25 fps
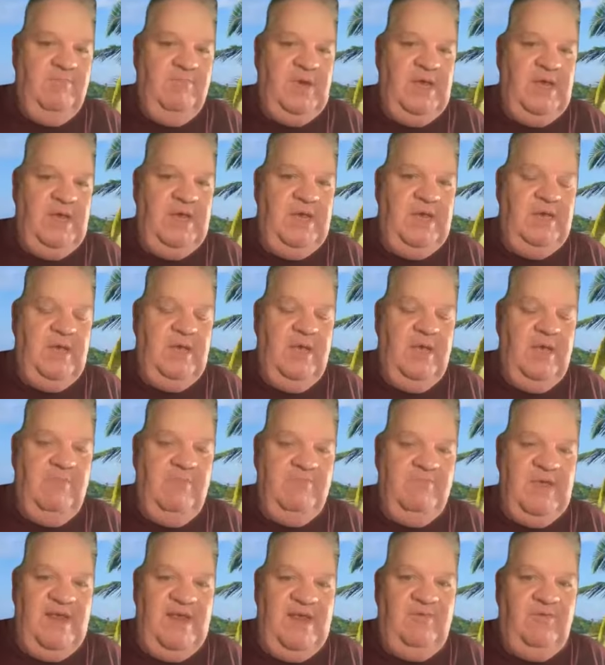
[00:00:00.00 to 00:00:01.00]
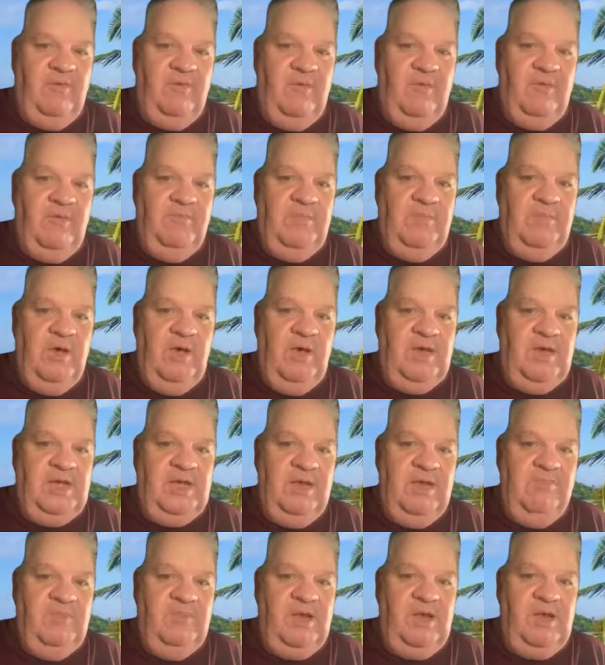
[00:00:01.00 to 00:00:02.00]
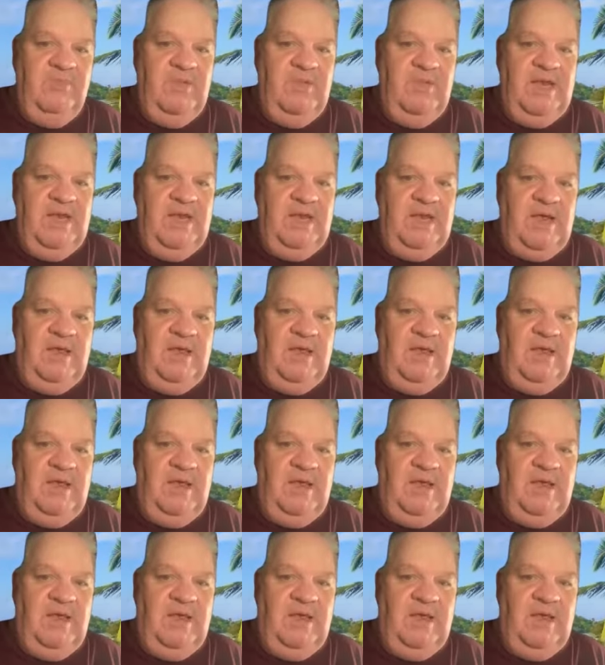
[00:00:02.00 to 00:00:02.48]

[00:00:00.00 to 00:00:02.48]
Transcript: mentored by Kim Clement,